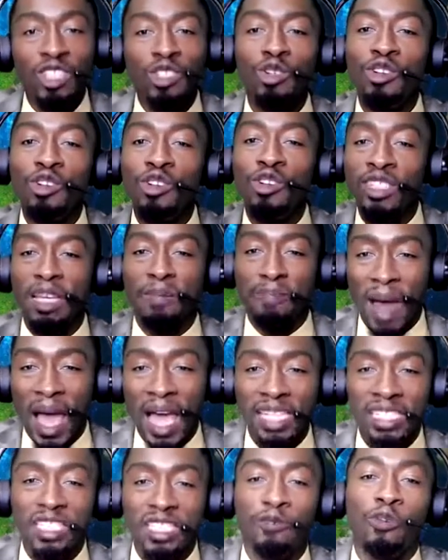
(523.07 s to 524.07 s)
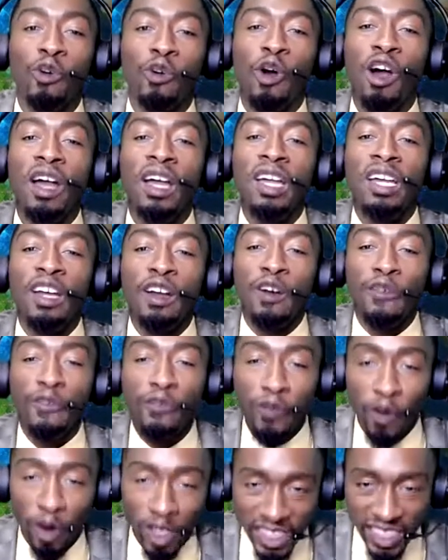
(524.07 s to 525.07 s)
to look the policy for
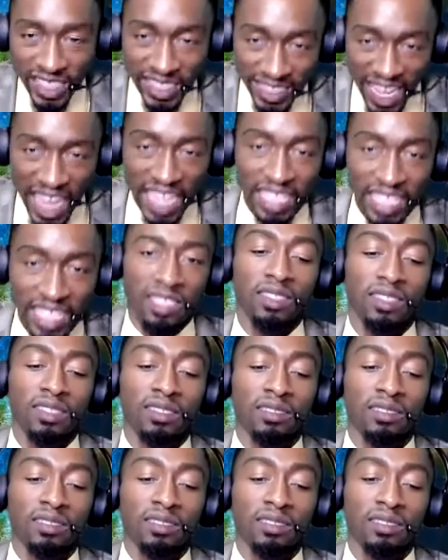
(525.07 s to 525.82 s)
14 days.